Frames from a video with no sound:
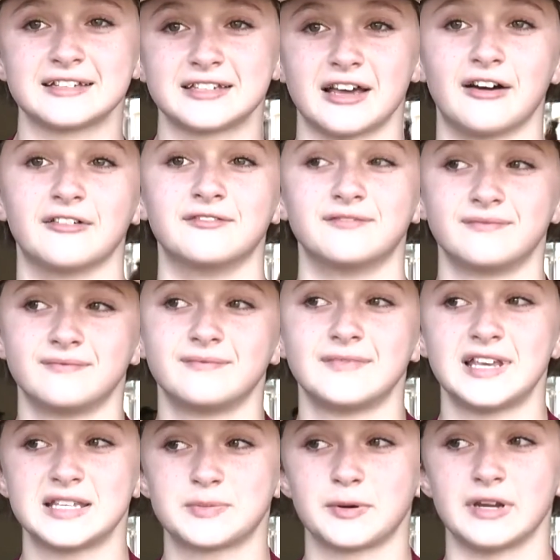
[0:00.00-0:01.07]
So
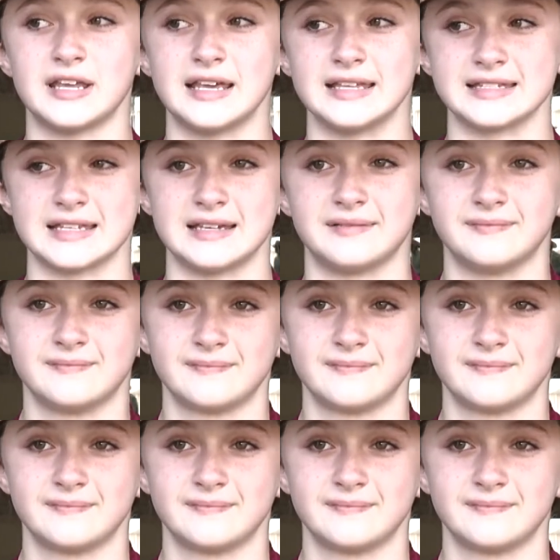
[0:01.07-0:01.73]
he's pretty easy.